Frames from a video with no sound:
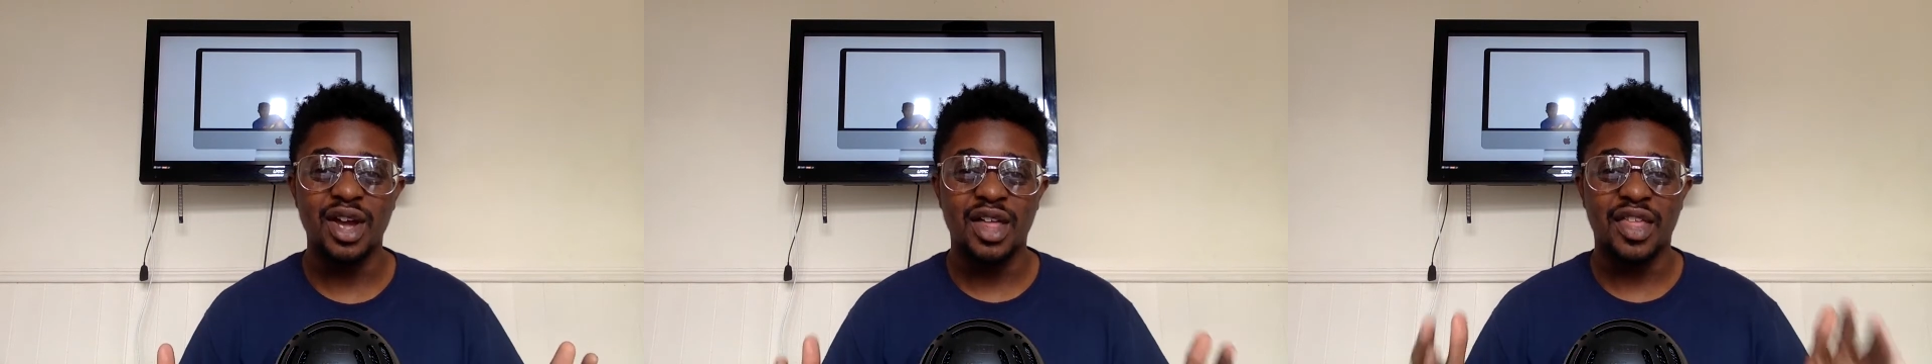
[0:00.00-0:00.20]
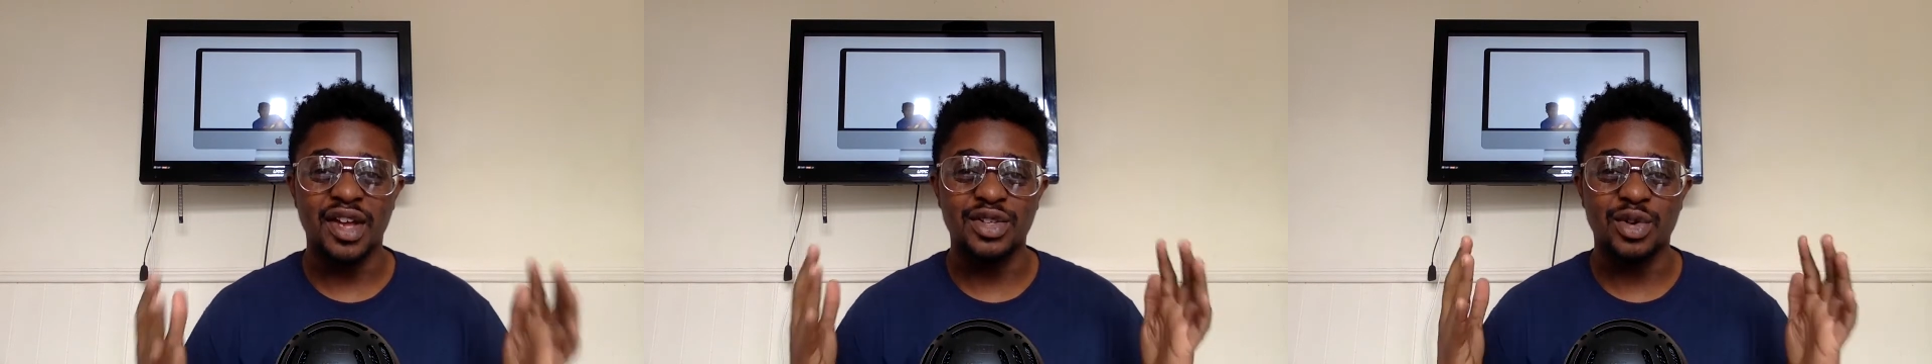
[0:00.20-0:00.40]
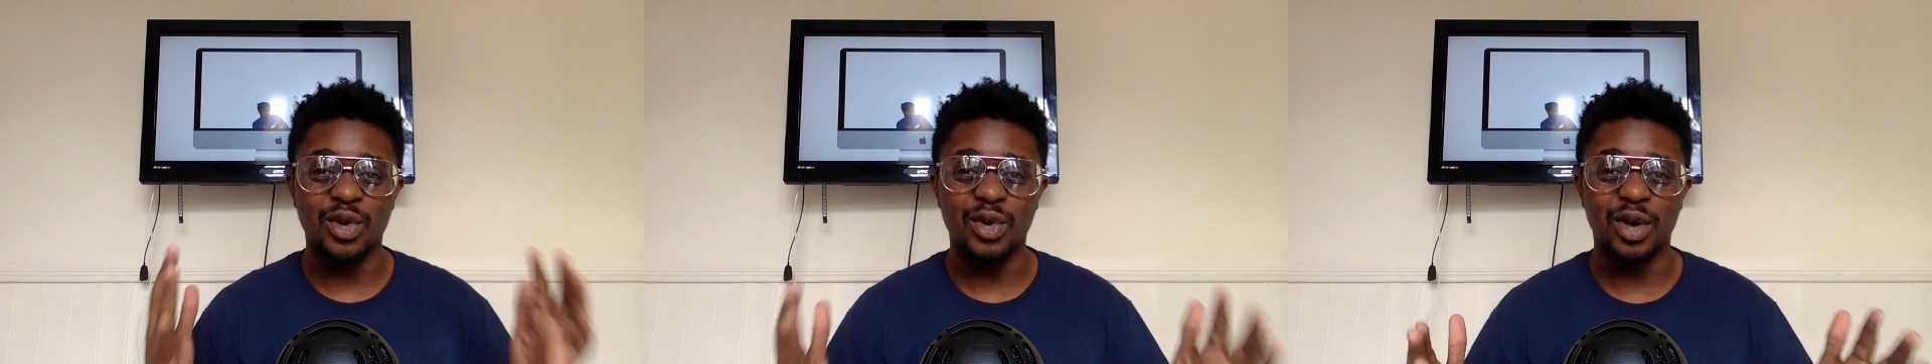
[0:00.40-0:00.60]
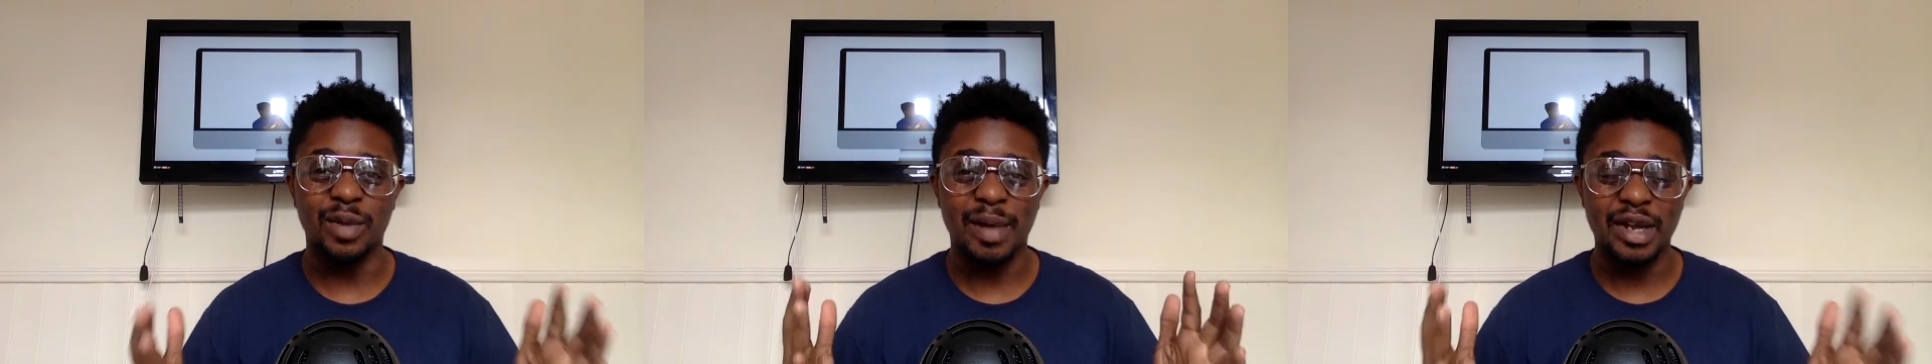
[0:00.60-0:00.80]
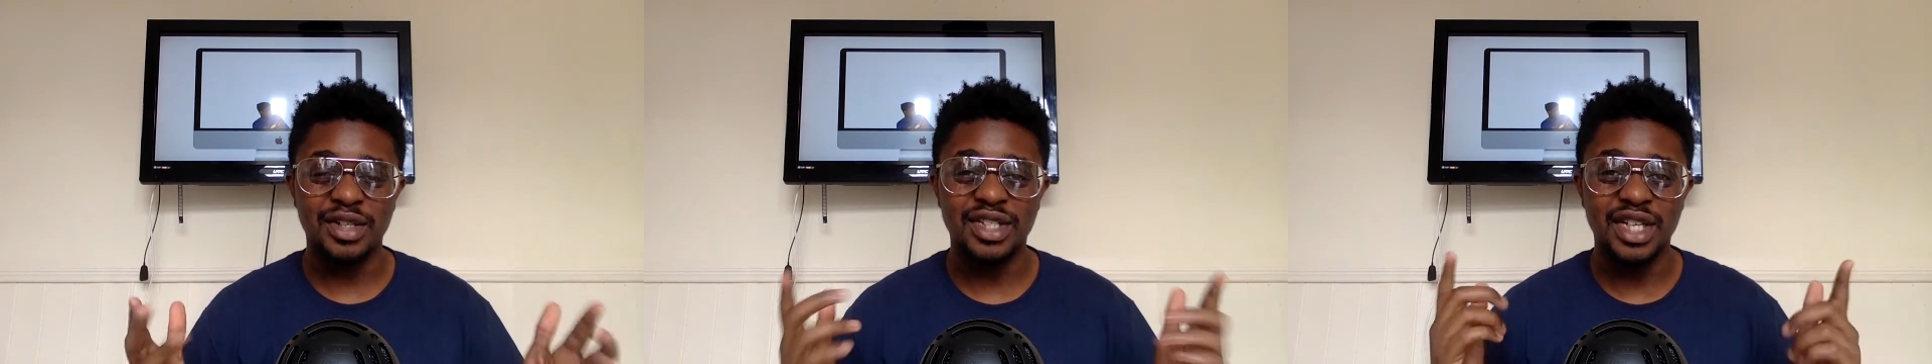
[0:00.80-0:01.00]
that is all
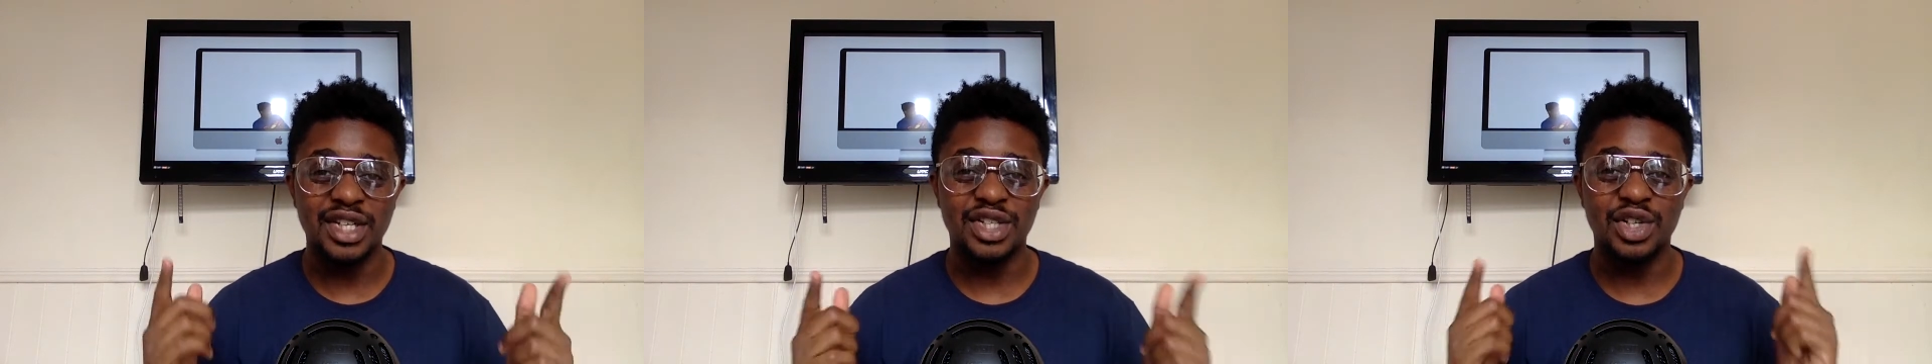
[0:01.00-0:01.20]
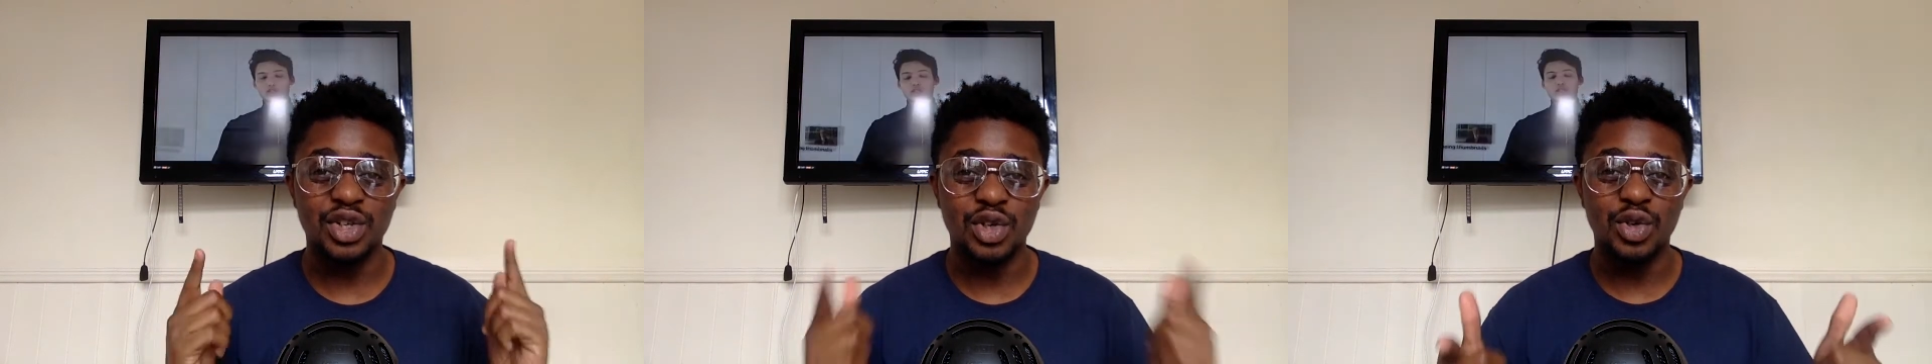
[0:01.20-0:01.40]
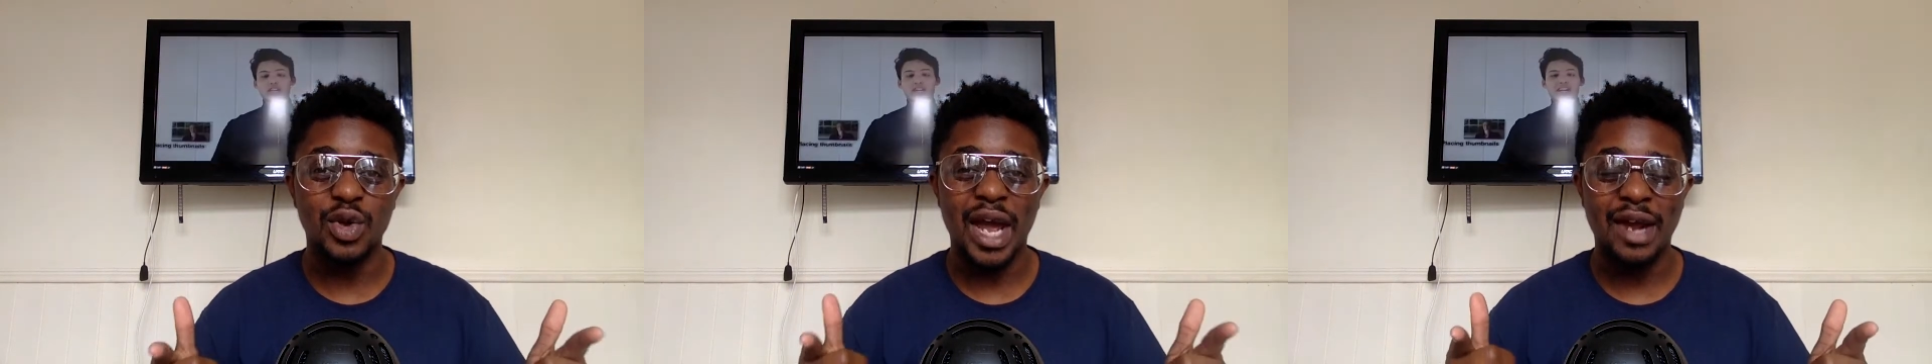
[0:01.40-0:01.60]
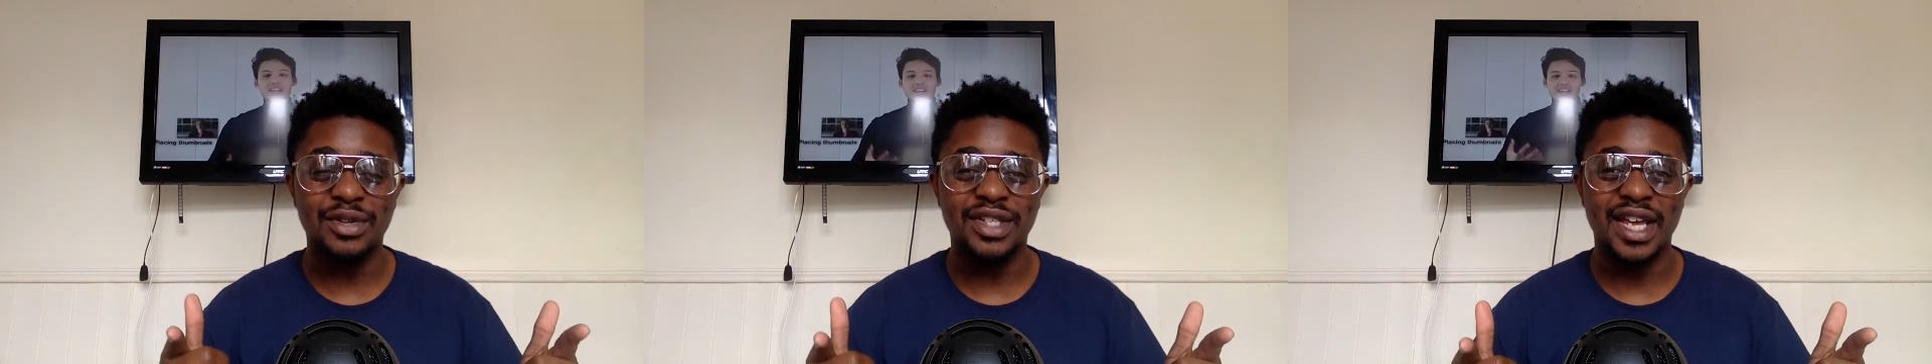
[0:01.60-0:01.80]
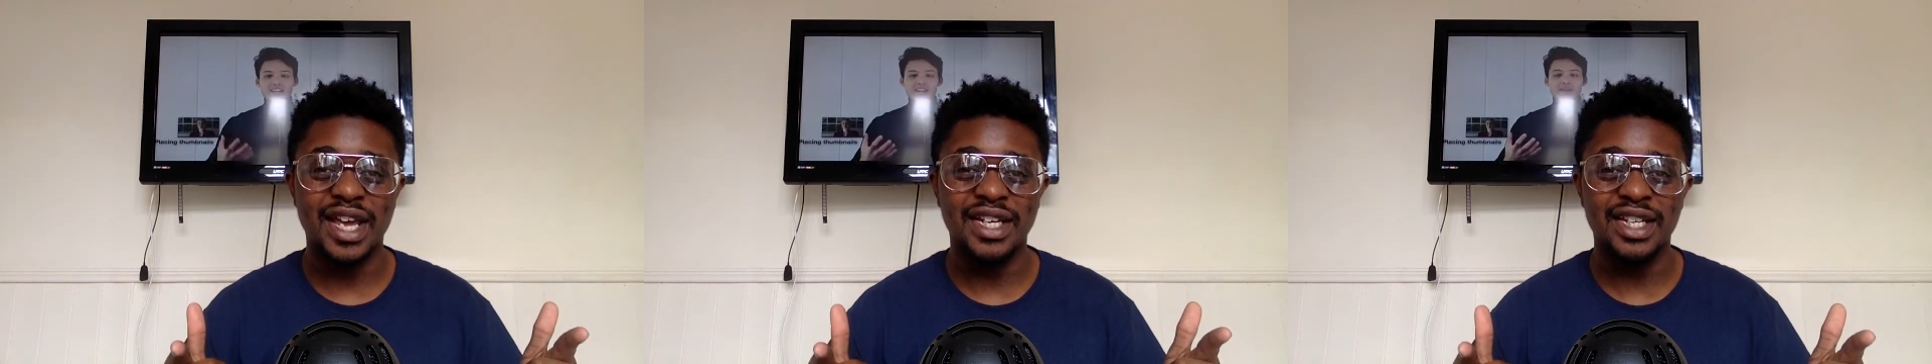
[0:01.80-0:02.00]
about teaching you how
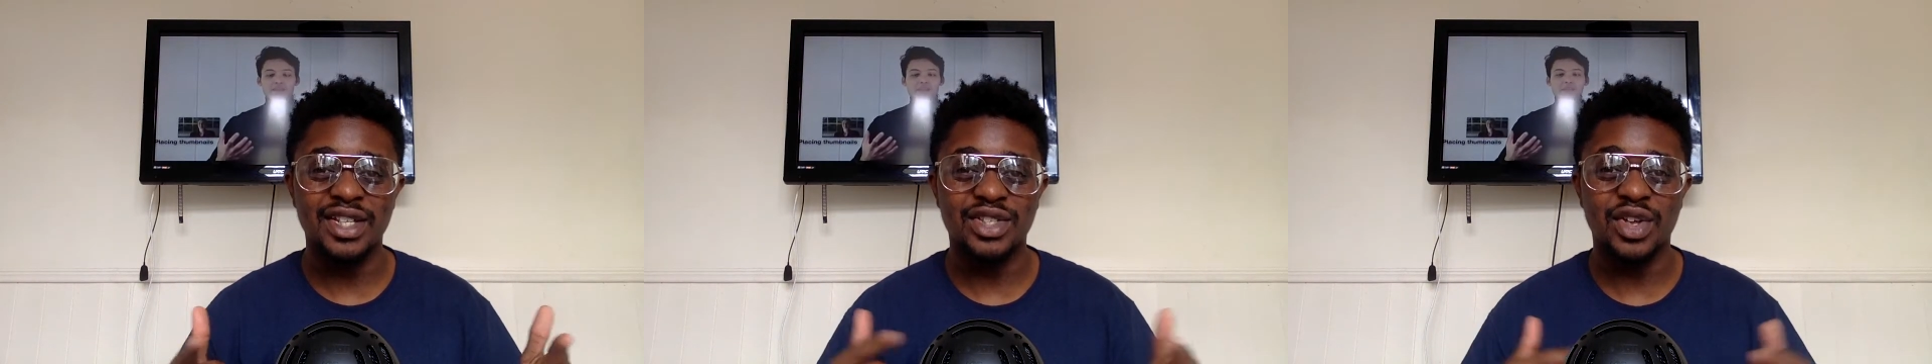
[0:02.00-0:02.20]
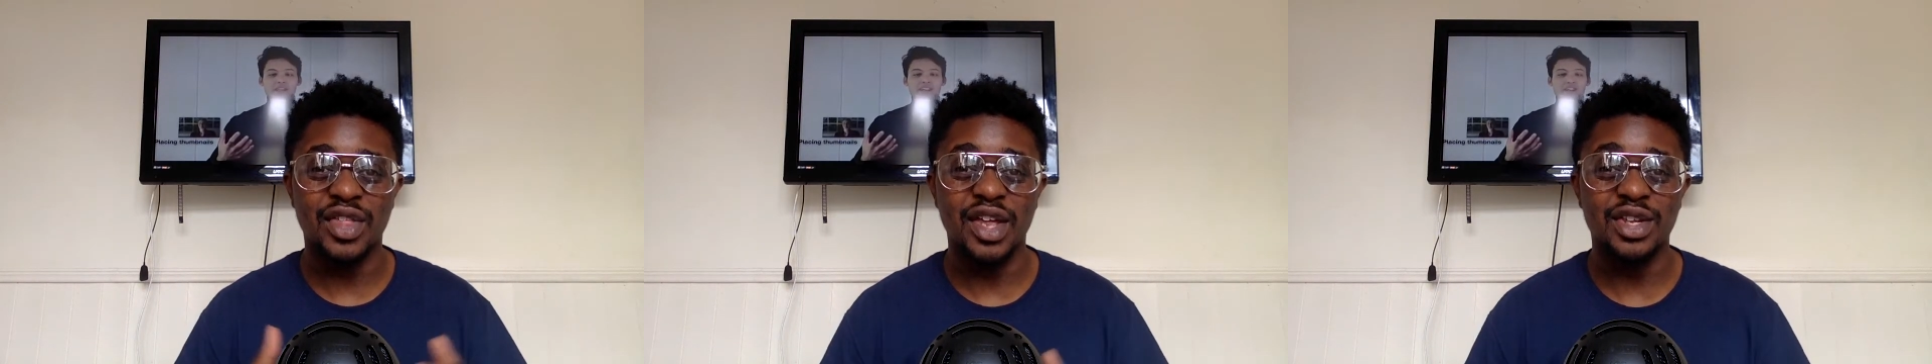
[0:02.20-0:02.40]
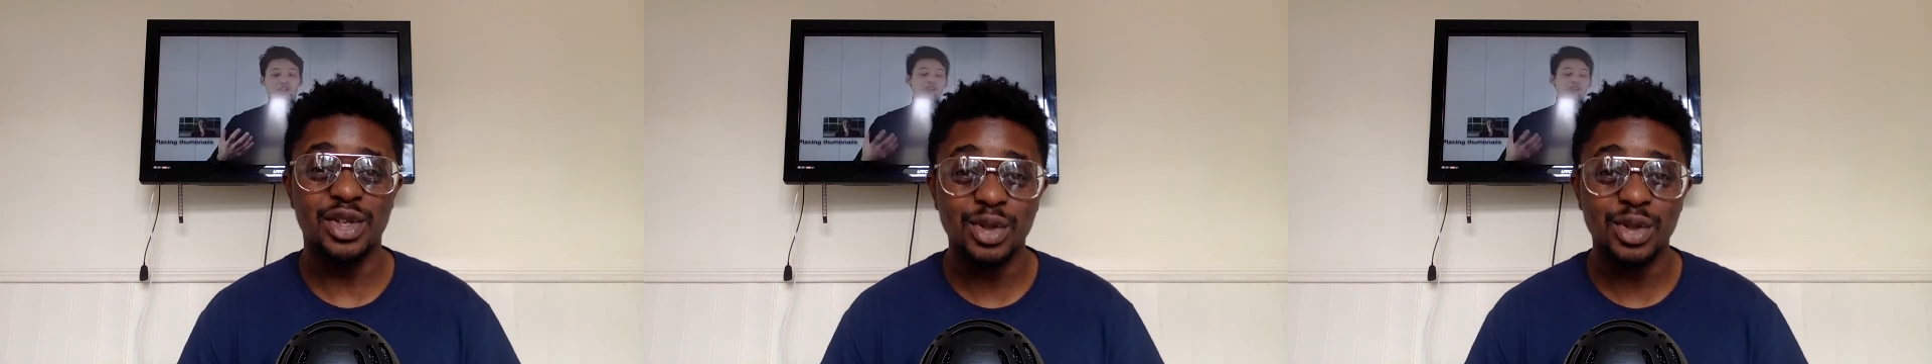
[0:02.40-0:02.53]
to edit so that